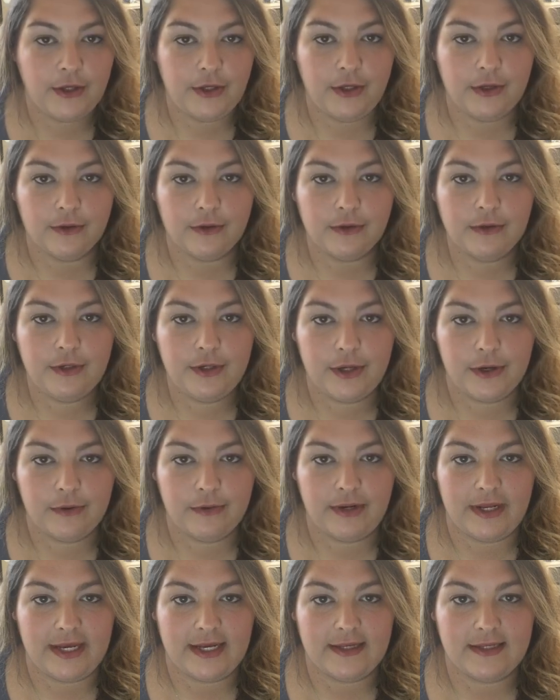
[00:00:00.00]
You'll
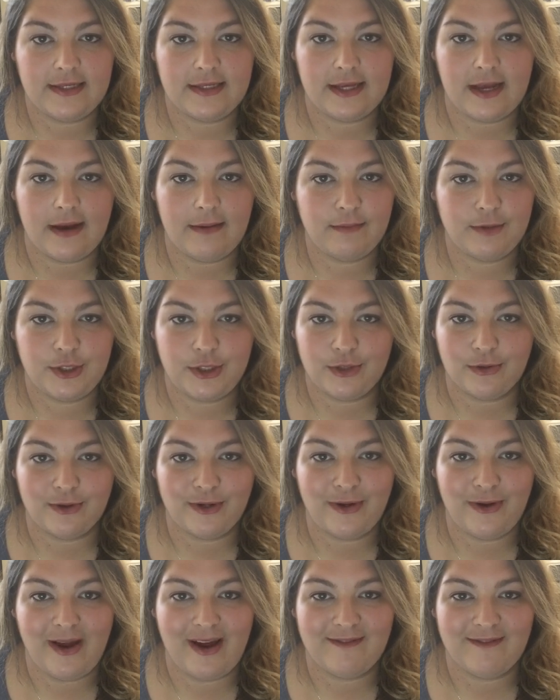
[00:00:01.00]
notice, I'm
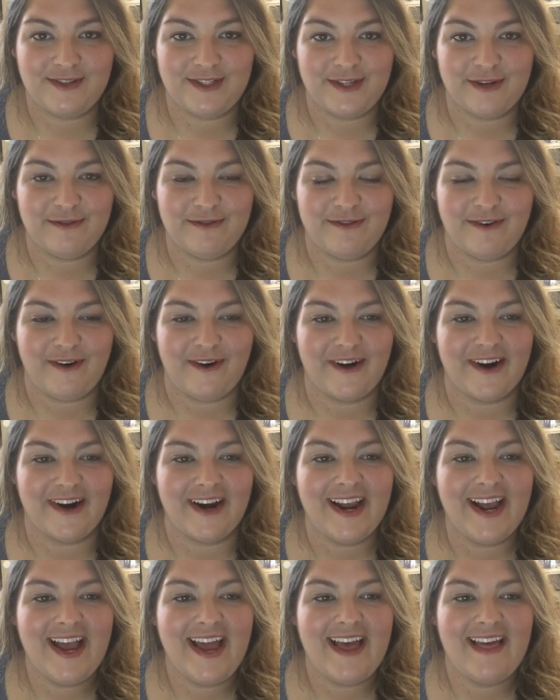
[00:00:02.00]
sure you have so
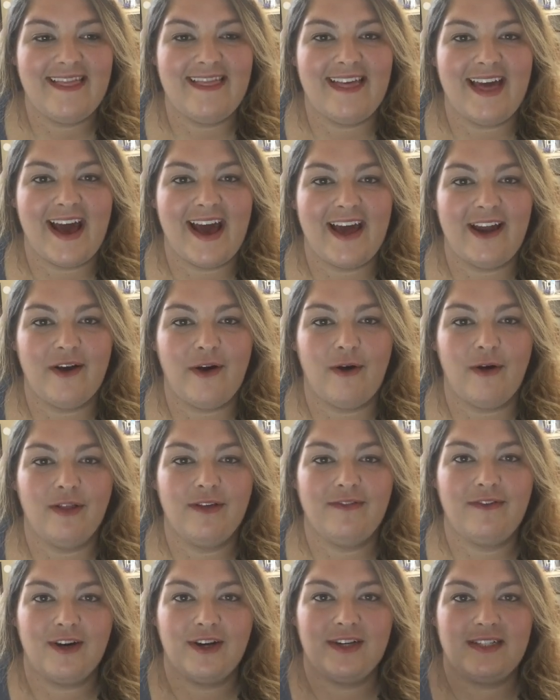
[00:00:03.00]
far, that
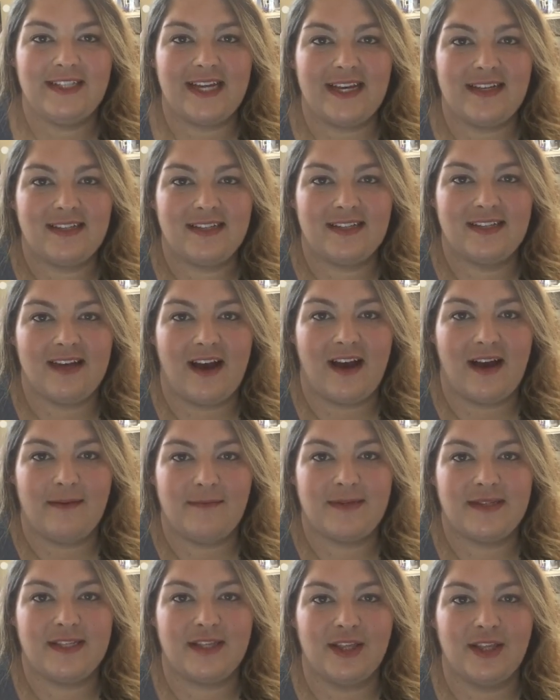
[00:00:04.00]
all of our
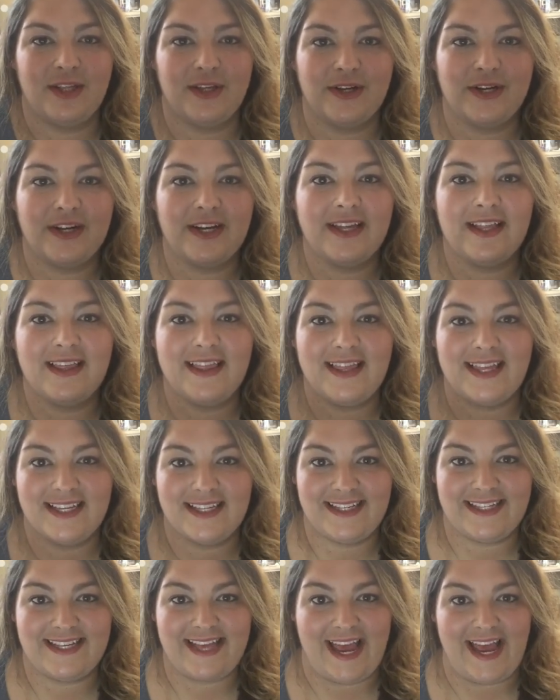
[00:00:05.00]
desktops look
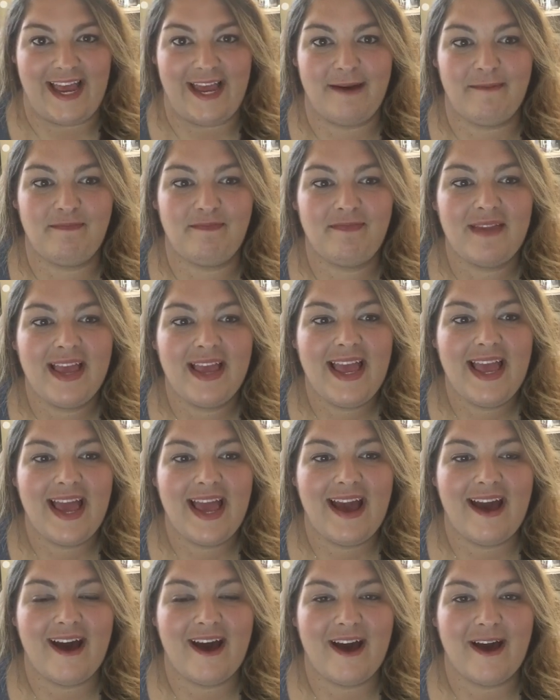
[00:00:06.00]
the same,
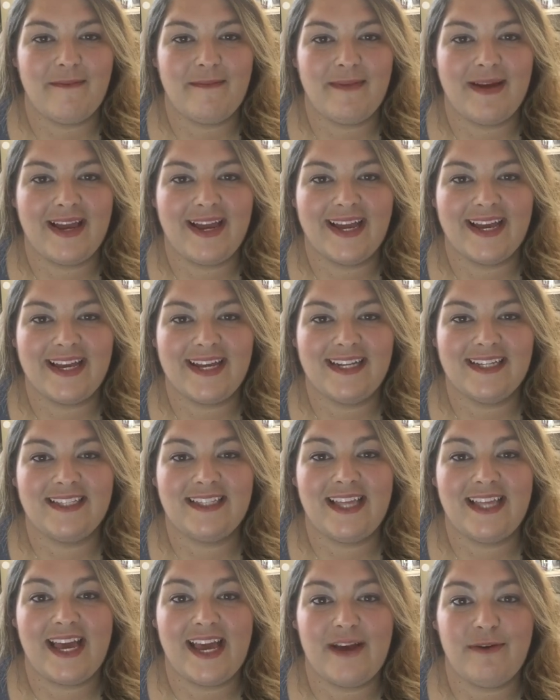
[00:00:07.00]

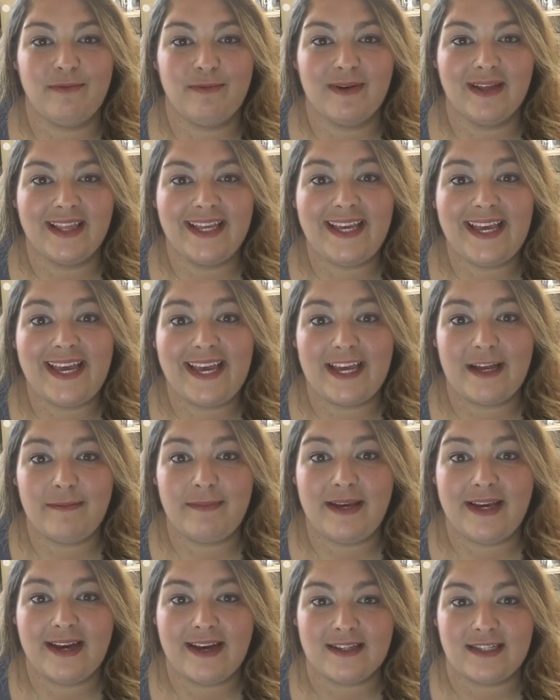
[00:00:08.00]
and they really
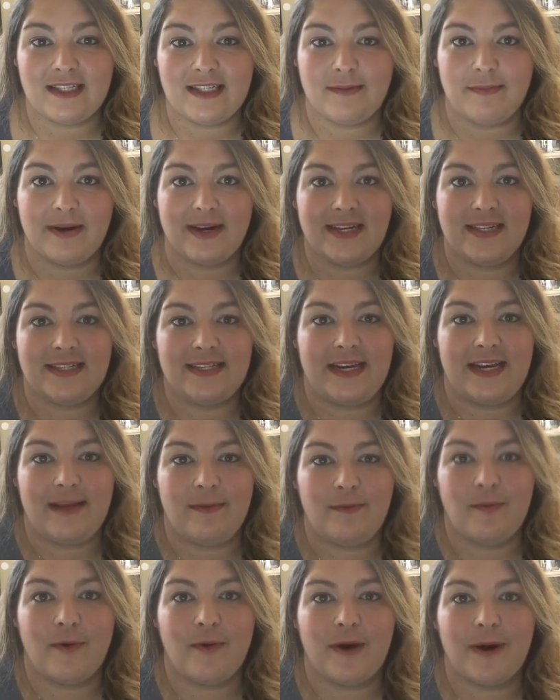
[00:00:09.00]
can't be customized
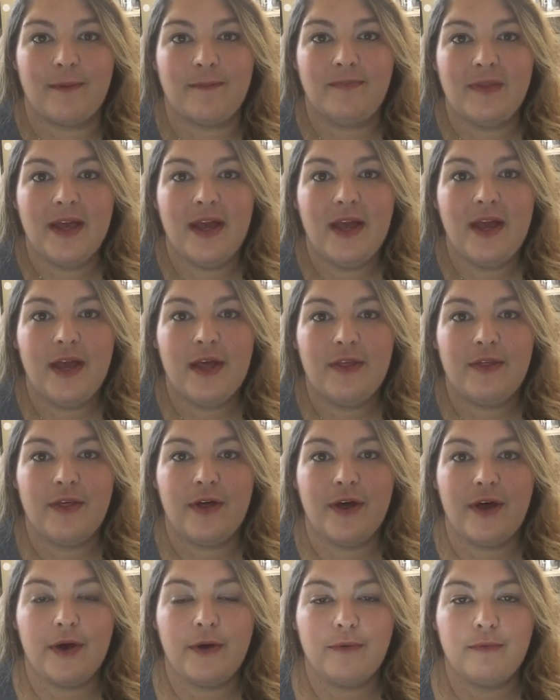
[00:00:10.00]
anymore.
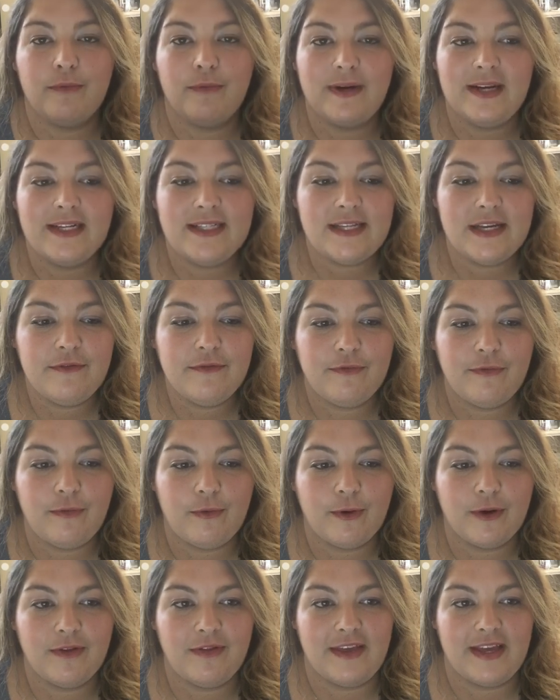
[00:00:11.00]
The reason
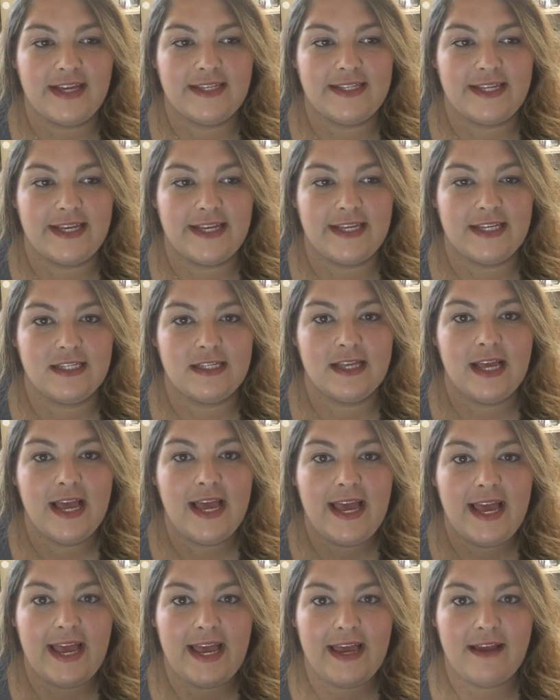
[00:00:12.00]
for this is
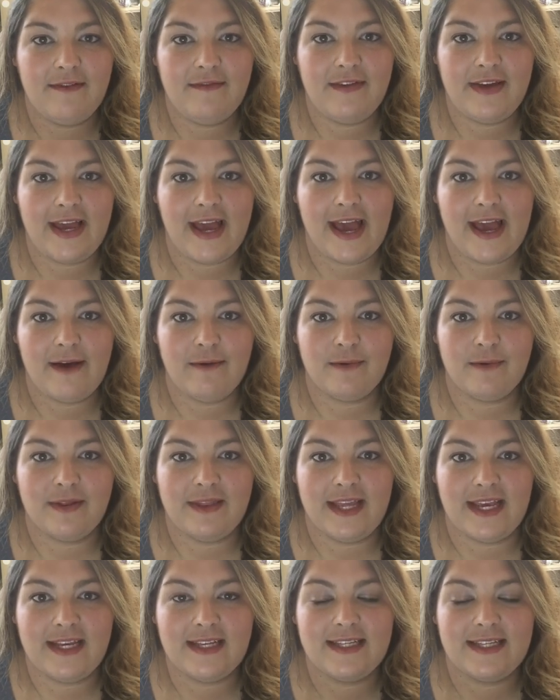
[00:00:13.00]
NVA,
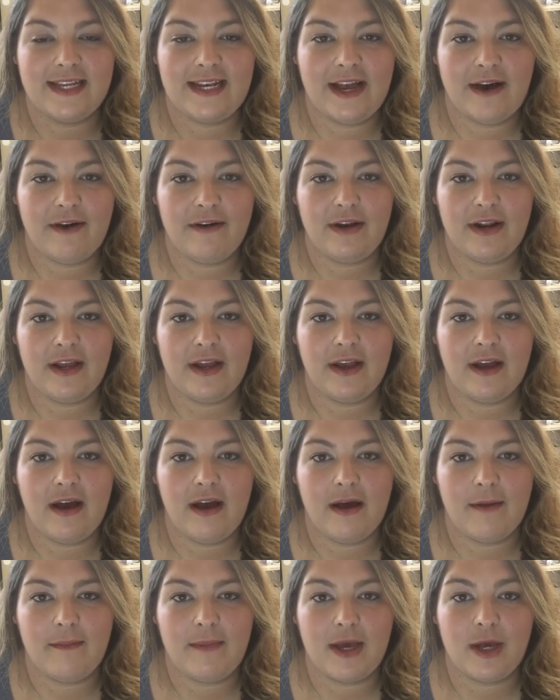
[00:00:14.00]
when they send out
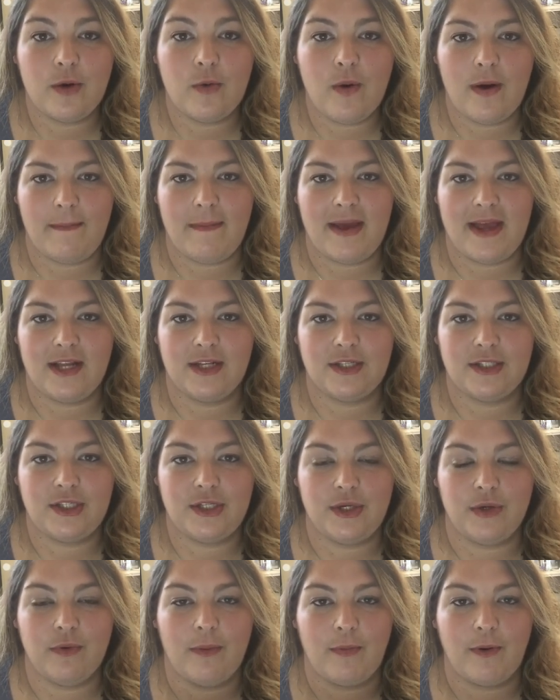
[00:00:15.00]
equipment
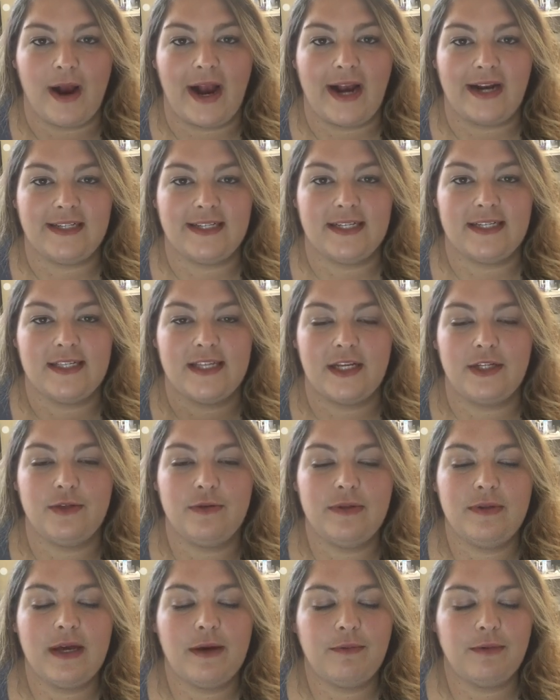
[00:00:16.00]
to a practice, they
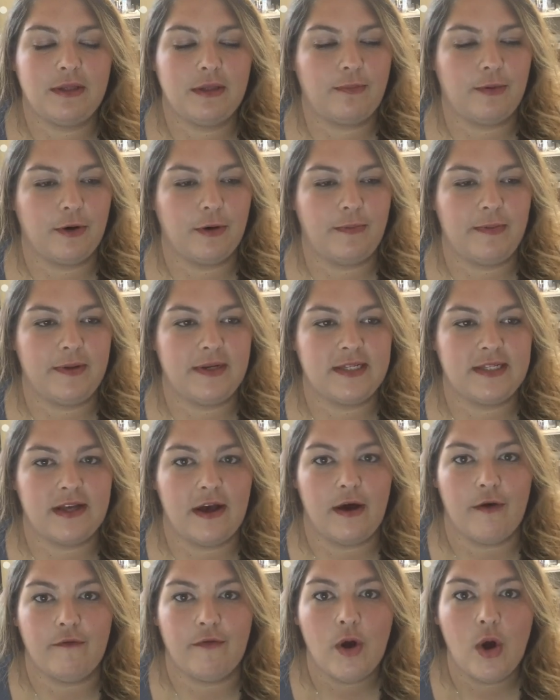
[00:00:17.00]
do that with the purpose
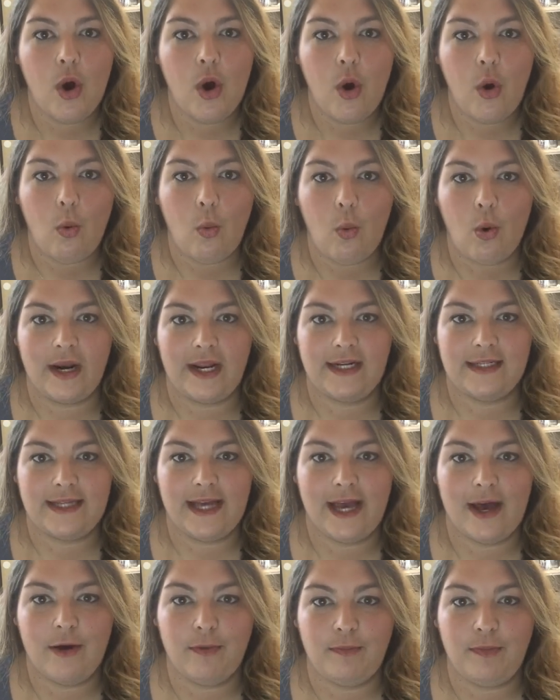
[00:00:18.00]
of wanting
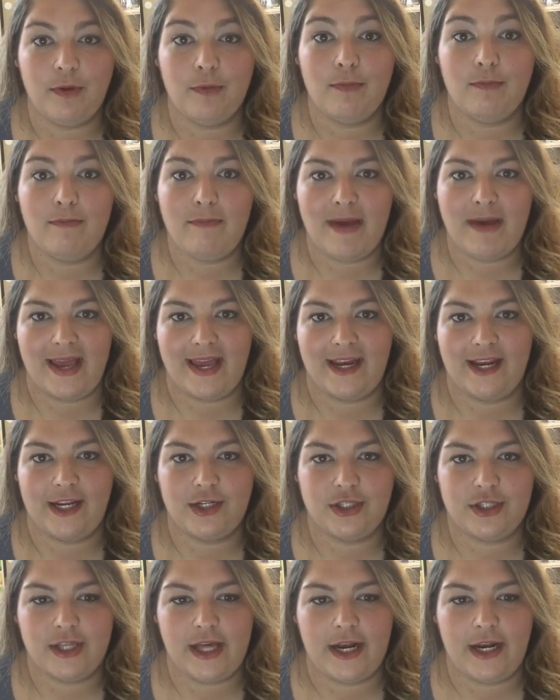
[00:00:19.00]
to help you
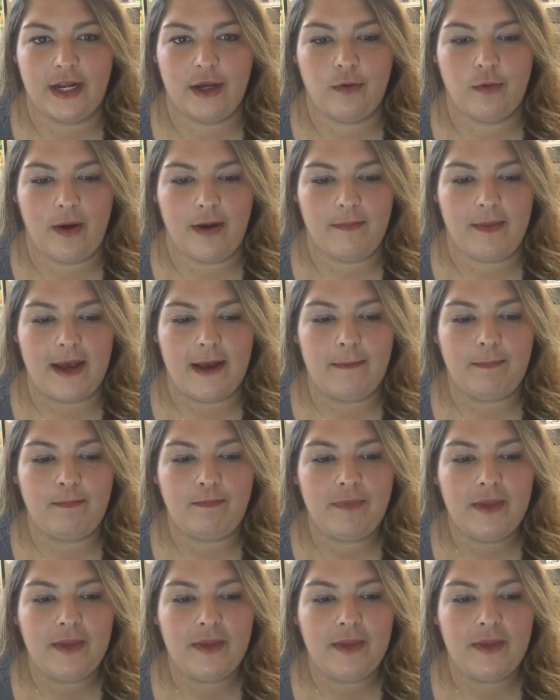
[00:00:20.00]
manage that equipment.